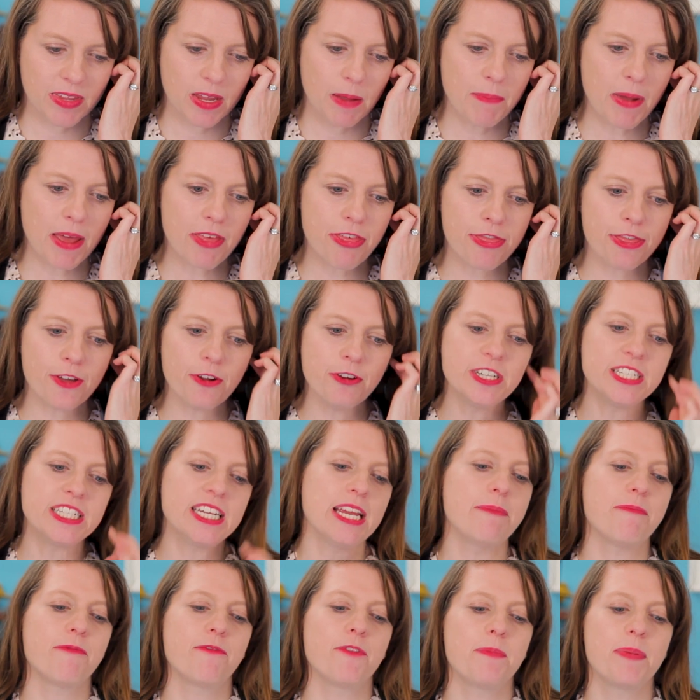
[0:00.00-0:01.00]
My third
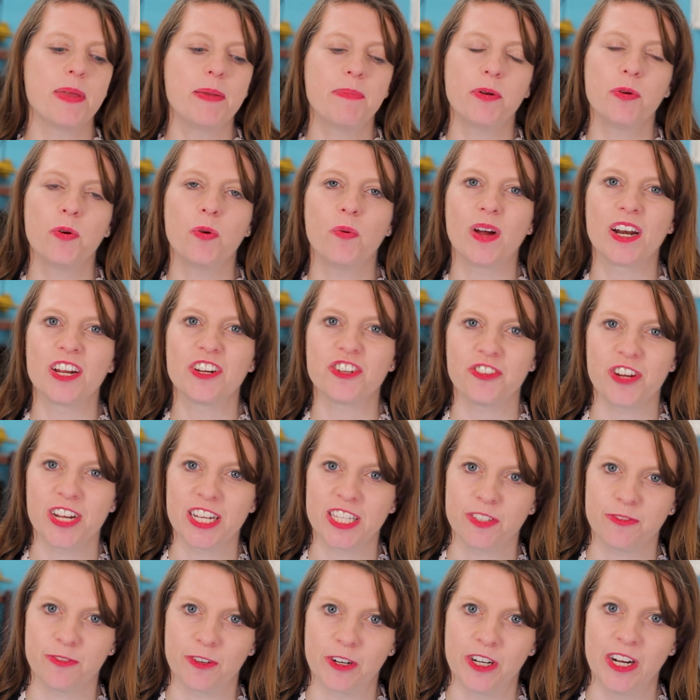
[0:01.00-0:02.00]
tip for people who want to
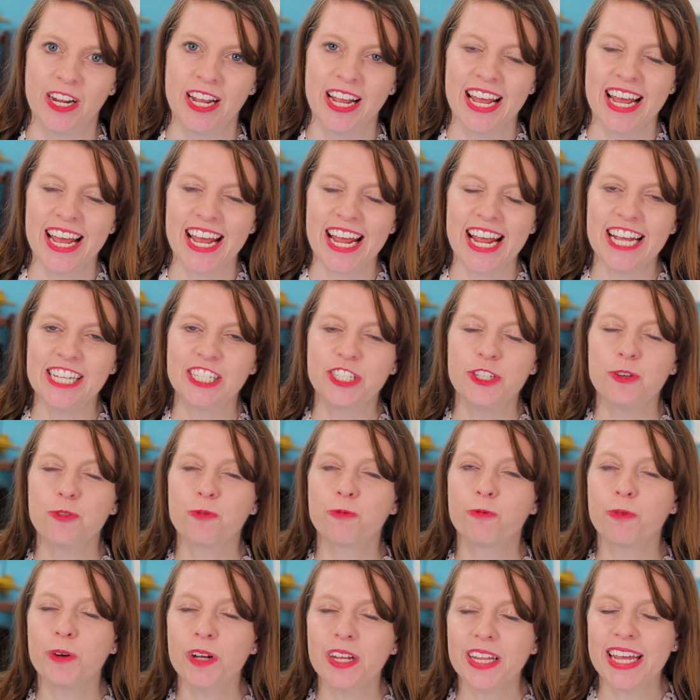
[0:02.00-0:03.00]
transfer is
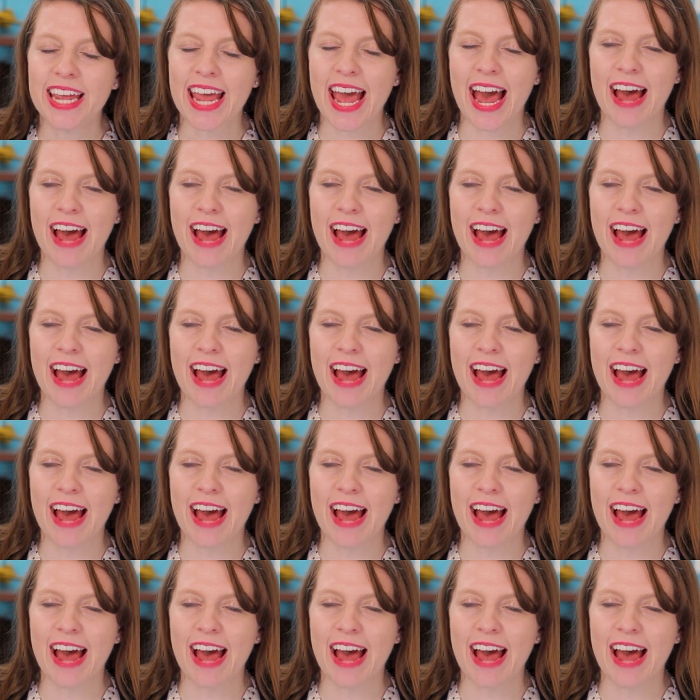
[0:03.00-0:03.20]
you really